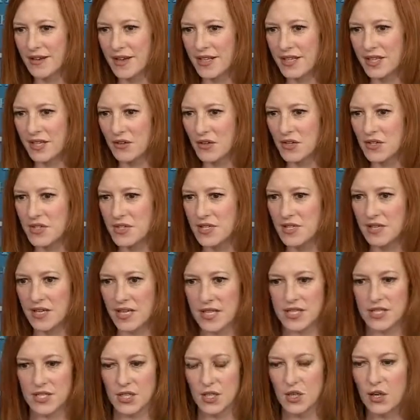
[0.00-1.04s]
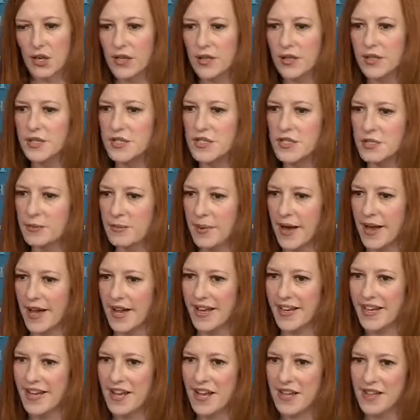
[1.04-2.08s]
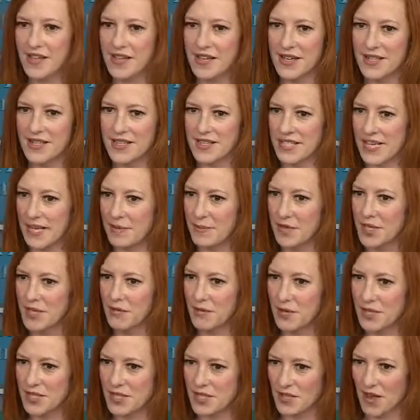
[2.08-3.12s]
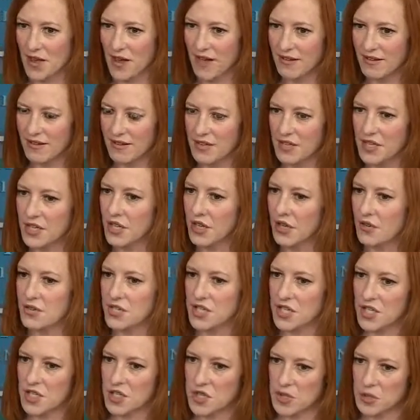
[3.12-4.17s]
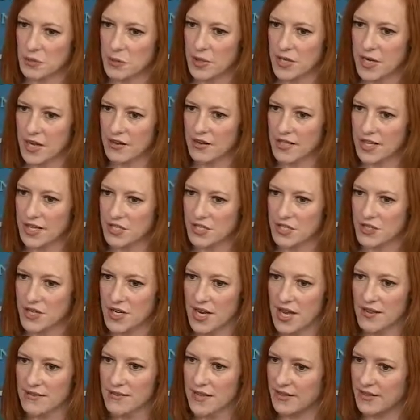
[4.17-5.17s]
on it, Kristen. He's encouraged by the statement we saw the negotiators put out yesterday,